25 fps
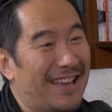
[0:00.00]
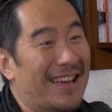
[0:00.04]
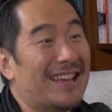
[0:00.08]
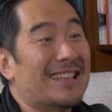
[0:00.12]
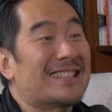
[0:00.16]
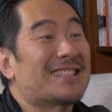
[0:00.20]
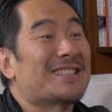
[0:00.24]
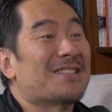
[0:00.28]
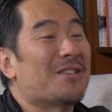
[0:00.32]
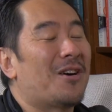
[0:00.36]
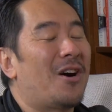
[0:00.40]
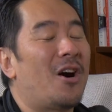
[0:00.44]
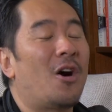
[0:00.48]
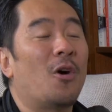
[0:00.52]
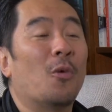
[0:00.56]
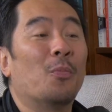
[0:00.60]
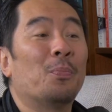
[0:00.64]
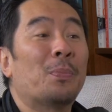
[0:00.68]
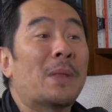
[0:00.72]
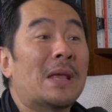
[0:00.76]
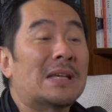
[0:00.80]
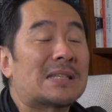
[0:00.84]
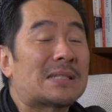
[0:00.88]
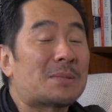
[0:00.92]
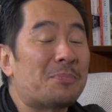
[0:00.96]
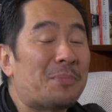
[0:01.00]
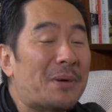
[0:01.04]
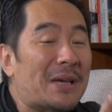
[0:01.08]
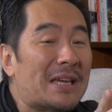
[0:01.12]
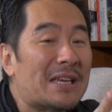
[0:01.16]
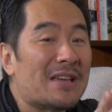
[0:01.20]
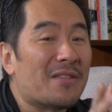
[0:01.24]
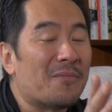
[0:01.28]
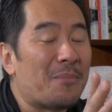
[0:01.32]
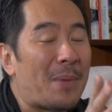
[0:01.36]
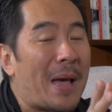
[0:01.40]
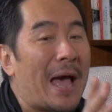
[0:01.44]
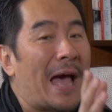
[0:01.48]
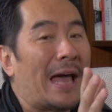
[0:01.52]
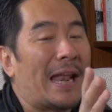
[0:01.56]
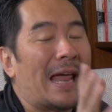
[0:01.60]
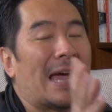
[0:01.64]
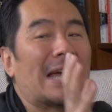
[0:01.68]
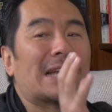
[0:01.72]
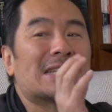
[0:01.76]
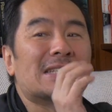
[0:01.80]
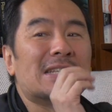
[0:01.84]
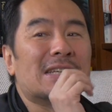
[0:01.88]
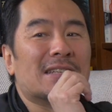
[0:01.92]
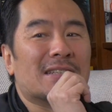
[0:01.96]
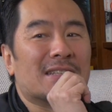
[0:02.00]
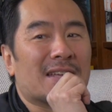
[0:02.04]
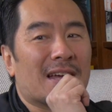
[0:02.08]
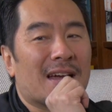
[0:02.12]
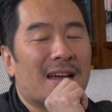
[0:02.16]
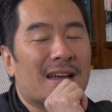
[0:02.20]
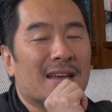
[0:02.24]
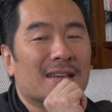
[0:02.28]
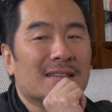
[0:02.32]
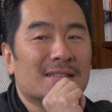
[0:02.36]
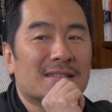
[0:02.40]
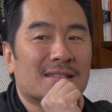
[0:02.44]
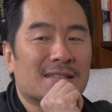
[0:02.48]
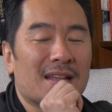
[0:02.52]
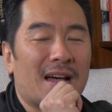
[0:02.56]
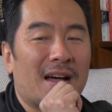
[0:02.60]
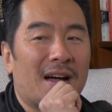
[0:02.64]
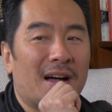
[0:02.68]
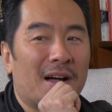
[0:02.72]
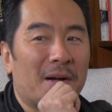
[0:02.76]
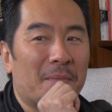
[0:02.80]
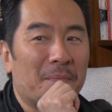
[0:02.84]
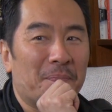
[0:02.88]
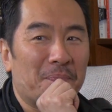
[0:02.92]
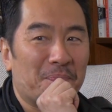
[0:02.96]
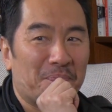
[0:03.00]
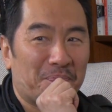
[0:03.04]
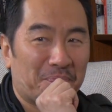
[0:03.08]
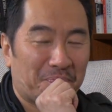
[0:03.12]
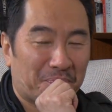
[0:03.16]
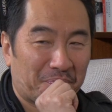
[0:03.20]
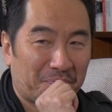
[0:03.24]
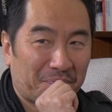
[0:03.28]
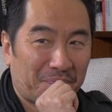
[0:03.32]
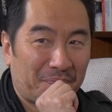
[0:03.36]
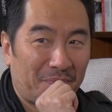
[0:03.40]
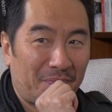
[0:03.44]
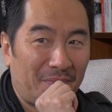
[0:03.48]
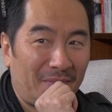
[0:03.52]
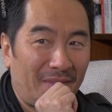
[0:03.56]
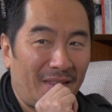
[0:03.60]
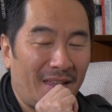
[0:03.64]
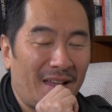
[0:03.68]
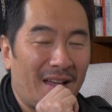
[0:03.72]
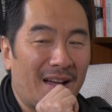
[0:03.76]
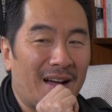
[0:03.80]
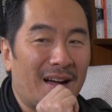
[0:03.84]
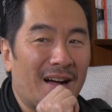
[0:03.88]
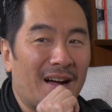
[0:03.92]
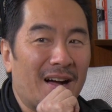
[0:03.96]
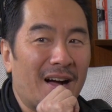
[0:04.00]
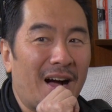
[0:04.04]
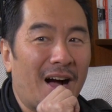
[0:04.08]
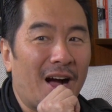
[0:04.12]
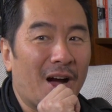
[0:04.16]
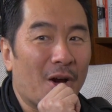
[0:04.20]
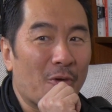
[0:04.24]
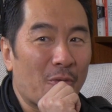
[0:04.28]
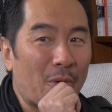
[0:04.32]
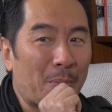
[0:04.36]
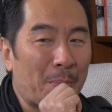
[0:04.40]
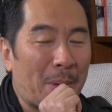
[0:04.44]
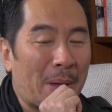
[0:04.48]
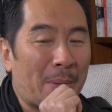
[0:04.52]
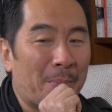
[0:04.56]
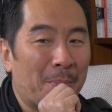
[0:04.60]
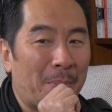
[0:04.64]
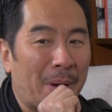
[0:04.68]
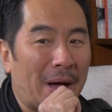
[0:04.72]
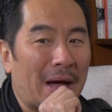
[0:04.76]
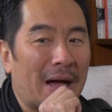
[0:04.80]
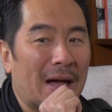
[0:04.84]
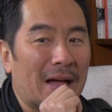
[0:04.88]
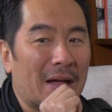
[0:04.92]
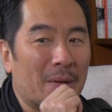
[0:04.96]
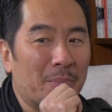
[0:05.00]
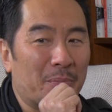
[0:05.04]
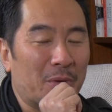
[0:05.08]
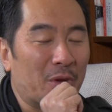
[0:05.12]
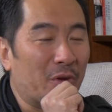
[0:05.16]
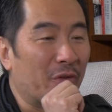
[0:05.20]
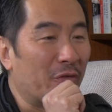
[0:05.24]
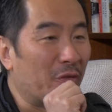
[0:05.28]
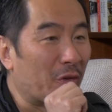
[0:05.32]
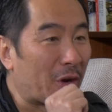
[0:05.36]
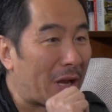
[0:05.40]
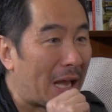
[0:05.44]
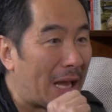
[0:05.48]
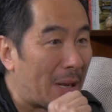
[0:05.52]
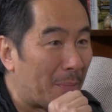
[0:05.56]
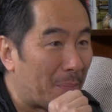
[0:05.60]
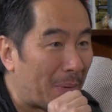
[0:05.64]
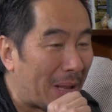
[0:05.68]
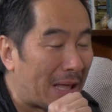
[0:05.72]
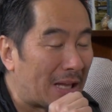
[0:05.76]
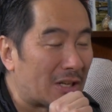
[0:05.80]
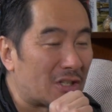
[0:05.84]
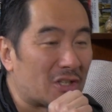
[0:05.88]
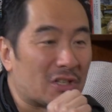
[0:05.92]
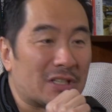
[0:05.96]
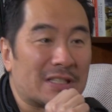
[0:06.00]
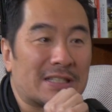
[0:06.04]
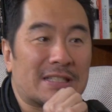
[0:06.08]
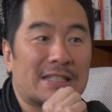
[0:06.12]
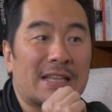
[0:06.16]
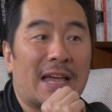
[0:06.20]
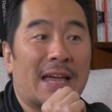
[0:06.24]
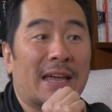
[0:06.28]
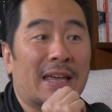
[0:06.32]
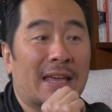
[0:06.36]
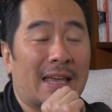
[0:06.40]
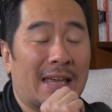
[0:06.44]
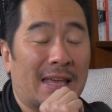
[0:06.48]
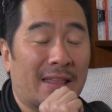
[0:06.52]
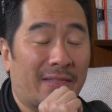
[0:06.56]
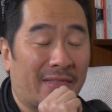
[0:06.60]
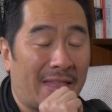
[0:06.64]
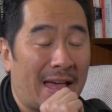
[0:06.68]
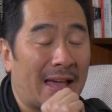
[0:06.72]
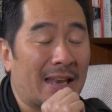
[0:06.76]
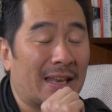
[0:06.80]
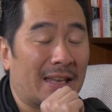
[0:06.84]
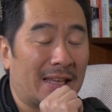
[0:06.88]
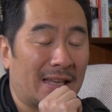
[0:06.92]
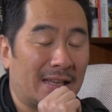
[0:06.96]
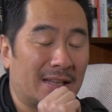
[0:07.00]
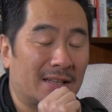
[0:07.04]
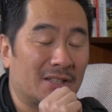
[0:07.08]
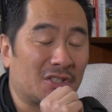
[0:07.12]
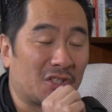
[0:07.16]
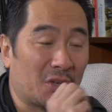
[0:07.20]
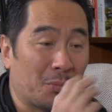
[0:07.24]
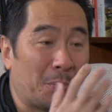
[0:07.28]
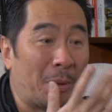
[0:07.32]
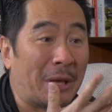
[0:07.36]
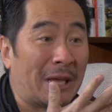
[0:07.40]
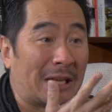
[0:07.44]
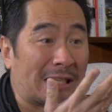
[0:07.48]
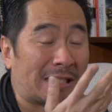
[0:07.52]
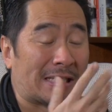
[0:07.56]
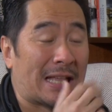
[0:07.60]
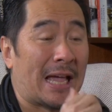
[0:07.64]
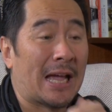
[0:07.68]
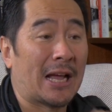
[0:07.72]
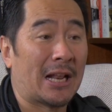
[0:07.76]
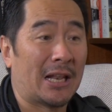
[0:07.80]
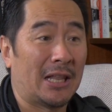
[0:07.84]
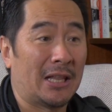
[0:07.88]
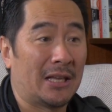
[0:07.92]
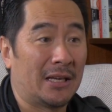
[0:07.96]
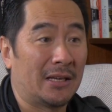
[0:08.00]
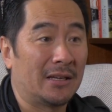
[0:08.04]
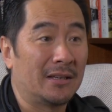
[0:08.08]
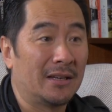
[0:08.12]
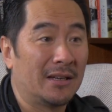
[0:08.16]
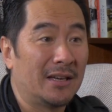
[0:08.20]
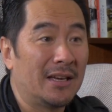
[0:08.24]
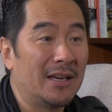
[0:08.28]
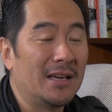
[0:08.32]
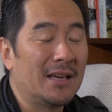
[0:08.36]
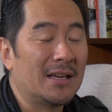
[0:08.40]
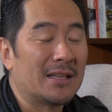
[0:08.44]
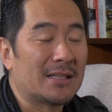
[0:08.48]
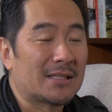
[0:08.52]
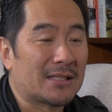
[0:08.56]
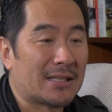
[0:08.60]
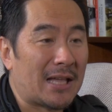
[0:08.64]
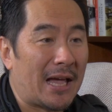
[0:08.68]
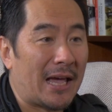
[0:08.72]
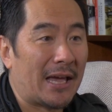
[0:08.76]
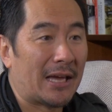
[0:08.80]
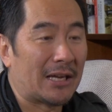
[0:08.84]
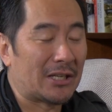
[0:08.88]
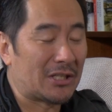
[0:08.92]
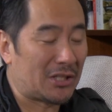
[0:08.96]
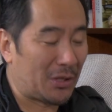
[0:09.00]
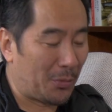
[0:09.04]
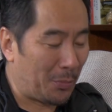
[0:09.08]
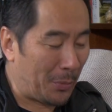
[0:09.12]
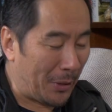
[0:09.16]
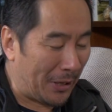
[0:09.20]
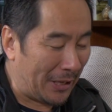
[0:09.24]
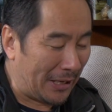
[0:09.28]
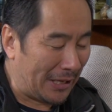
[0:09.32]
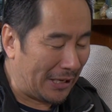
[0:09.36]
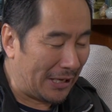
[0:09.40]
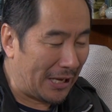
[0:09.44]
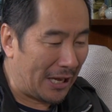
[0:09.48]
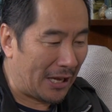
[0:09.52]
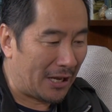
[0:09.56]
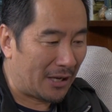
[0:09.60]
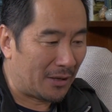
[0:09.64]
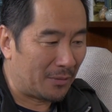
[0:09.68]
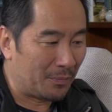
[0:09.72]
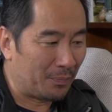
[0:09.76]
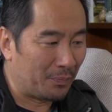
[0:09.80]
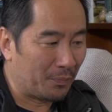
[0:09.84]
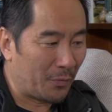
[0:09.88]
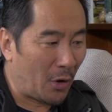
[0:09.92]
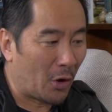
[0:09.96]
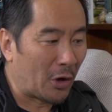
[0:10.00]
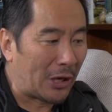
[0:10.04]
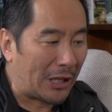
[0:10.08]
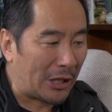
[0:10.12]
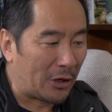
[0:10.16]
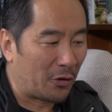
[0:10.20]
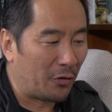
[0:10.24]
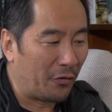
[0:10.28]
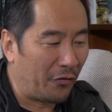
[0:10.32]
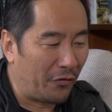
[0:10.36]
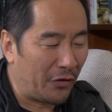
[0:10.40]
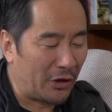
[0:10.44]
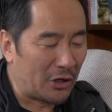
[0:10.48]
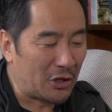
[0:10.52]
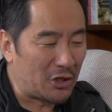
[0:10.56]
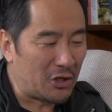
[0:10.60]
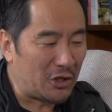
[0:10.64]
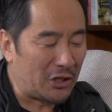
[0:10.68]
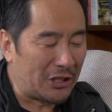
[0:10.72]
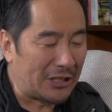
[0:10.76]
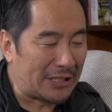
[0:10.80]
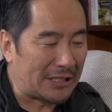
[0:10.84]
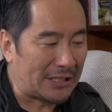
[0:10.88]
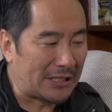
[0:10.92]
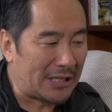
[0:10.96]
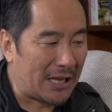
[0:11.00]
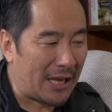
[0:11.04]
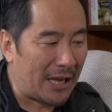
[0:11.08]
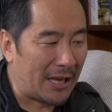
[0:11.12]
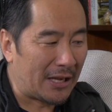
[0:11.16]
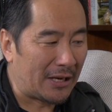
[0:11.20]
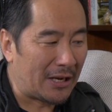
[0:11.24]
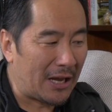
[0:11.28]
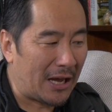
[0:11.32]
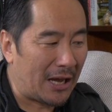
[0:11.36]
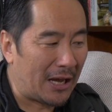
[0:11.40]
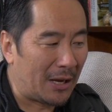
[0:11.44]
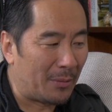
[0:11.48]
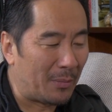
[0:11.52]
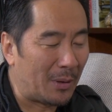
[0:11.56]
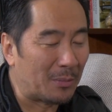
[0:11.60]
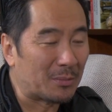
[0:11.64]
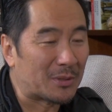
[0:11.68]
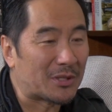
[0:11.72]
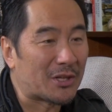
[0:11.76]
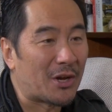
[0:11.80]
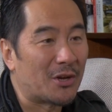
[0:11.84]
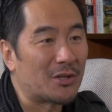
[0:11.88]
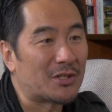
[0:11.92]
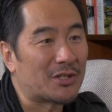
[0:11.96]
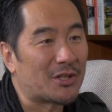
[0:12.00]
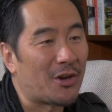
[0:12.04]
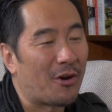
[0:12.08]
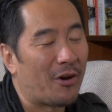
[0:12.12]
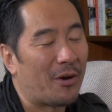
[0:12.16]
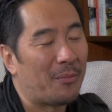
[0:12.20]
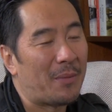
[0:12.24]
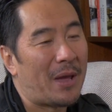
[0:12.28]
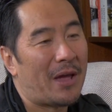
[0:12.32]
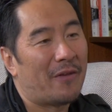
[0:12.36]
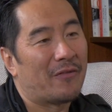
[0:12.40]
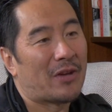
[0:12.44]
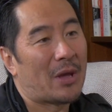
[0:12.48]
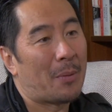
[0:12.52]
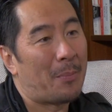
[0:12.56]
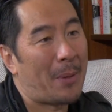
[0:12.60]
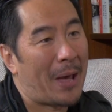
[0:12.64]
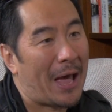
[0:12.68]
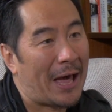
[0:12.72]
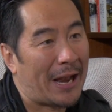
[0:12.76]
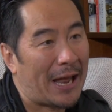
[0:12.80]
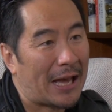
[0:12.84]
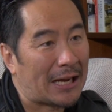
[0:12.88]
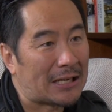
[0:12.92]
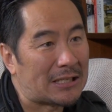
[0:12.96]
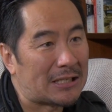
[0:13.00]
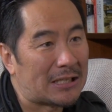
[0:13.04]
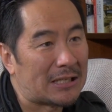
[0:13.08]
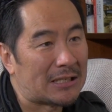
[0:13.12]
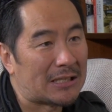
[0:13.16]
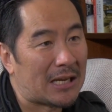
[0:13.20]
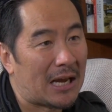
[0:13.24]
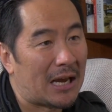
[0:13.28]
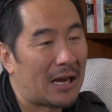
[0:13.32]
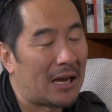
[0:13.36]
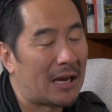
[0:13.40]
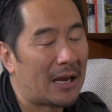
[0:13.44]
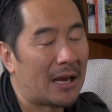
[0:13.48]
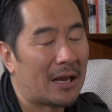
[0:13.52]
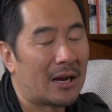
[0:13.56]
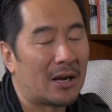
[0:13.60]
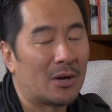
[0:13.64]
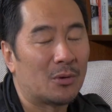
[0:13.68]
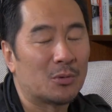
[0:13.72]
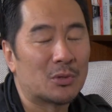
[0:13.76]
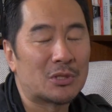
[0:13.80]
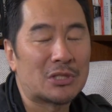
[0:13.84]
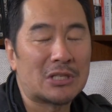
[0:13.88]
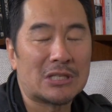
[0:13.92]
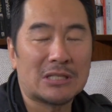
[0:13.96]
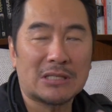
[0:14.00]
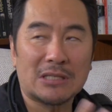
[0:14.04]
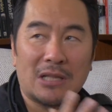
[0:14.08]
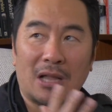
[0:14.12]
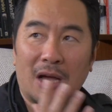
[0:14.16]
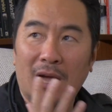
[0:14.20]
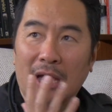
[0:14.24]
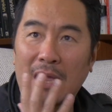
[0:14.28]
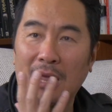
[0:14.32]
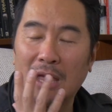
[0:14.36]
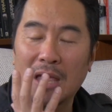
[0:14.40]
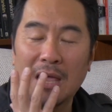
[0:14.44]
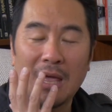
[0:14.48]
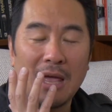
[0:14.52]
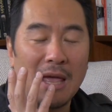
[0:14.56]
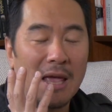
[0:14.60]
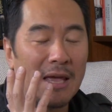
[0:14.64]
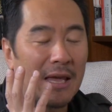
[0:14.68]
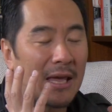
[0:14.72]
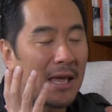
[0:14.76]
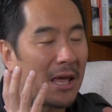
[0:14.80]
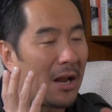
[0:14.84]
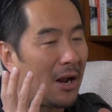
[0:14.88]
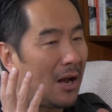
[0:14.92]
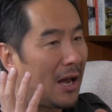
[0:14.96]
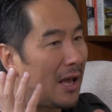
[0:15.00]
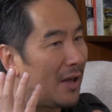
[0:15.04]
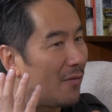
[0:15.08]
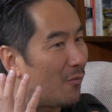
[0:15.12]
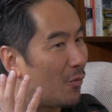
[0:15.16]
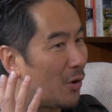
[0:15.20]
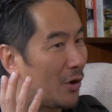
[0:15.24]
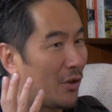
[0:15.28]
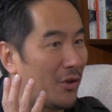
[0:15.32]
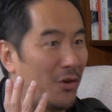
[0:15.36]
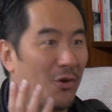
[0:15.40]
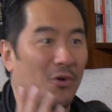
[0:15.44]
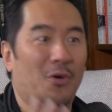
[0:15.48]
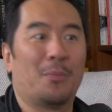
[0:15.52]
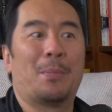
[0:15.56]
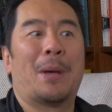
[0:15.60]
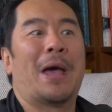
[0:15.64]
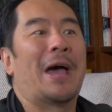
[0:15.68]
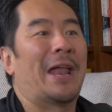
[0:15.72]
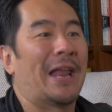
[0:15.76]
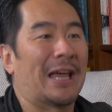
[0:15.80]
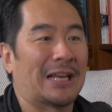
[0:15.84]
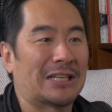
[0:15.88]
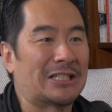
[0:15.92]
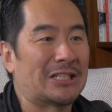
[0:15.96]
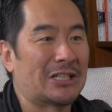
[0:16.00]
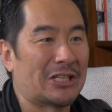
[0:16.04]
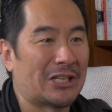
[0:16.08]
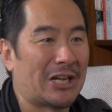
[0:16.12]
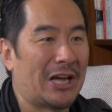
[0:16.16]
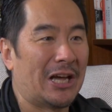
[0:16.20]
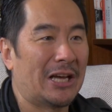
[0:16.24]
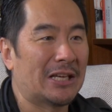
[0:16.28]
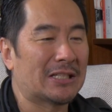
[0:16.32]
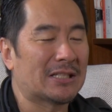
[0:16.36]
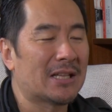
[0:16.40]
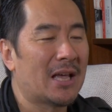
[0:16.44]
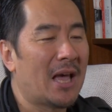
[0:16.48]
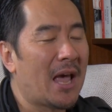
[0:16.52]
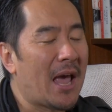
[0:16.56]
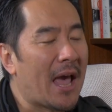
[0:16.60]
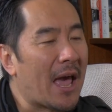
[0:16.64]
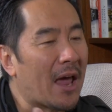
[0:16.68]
Yes. Oh, speaking of bad acting days, I remember beautiful Kate Blanchett saying that to me exactly, saying to me on Little Fish, she said, I'm so sorry I'm having a bad acting day. And I was just like, can I have one of your bad acting days?